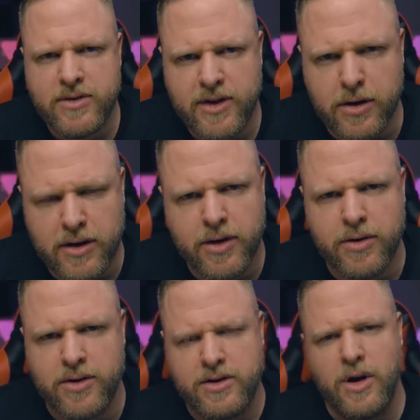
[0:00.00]
was there to lead her to
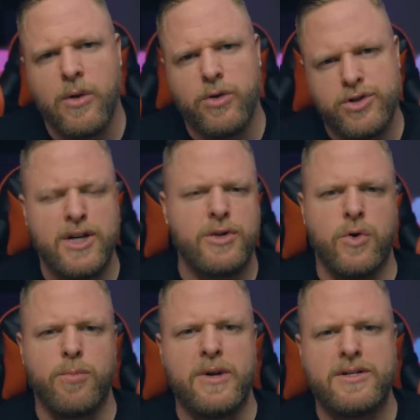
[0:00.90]
the stall where she could do
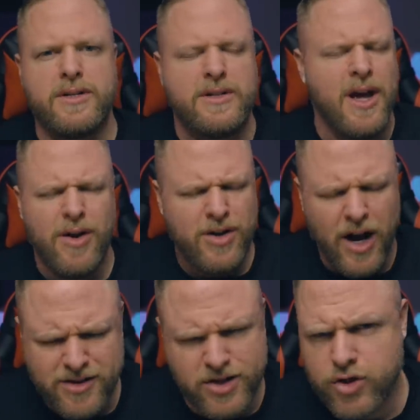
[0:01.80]
her business.
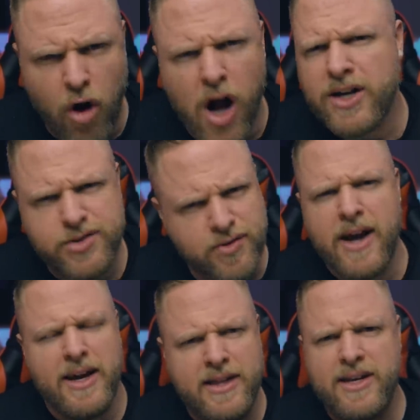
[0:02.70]
Not the strongest
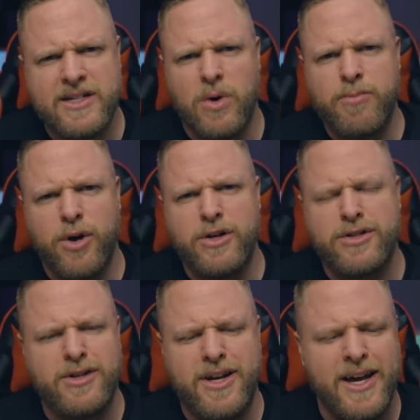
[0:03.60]
writing in this one,
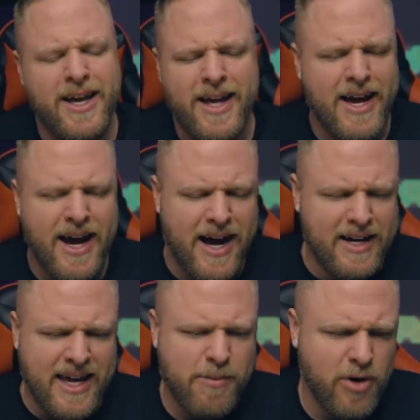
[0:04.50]
personally.
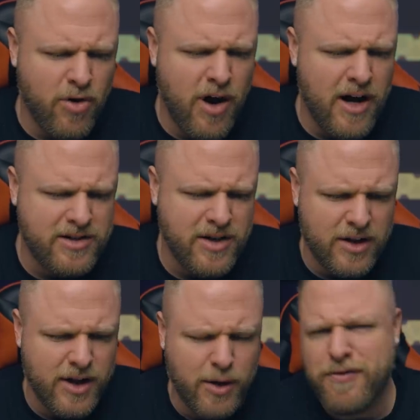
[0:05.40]
Came across a
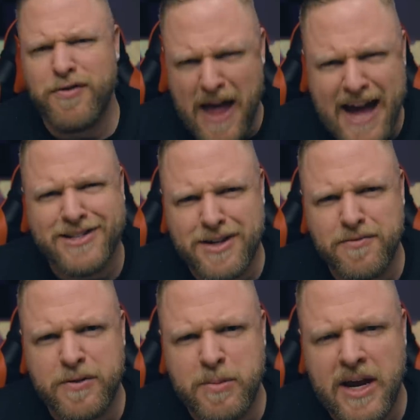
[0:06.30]
little flaccid
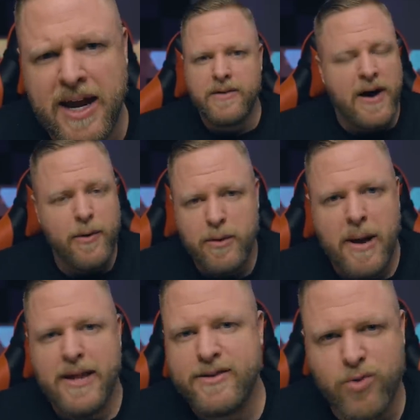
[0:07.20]
for me. If I were to
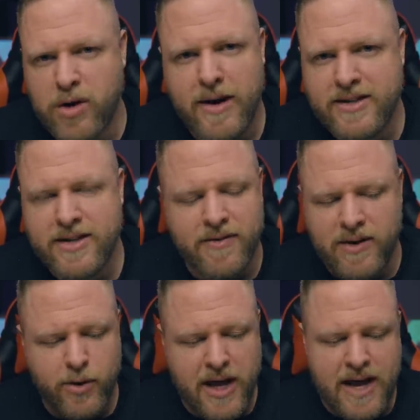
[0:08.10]
pen this one myself, I
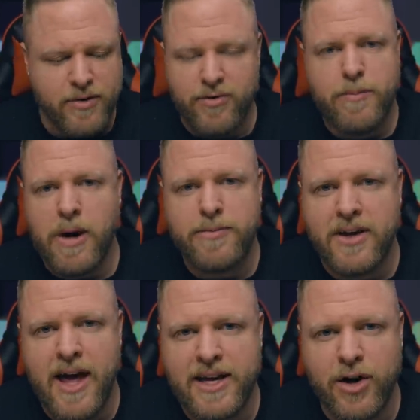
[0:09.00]
would have her rip up to
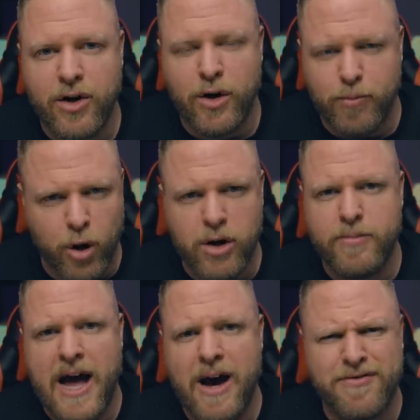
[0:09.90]
that urinal, pull him
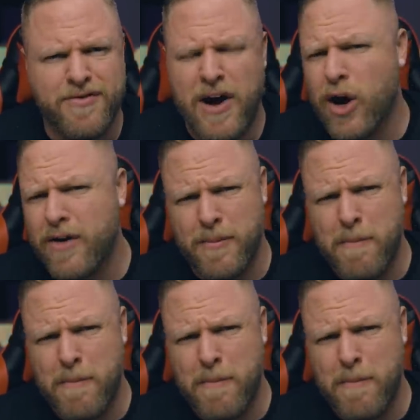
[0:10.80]
down, fire off a